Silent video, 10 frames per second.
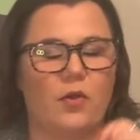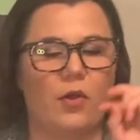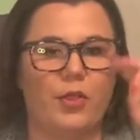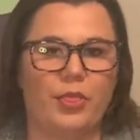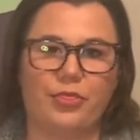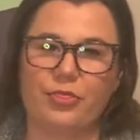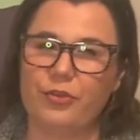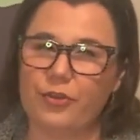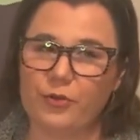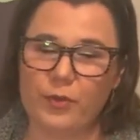And the
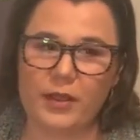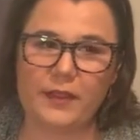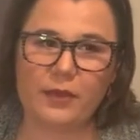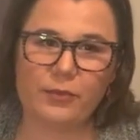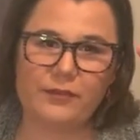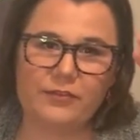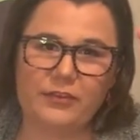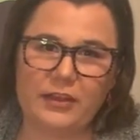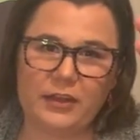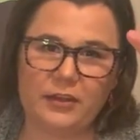third one that we've
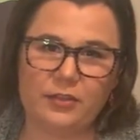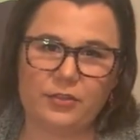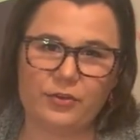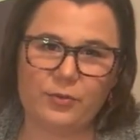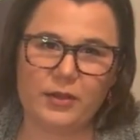seen, Who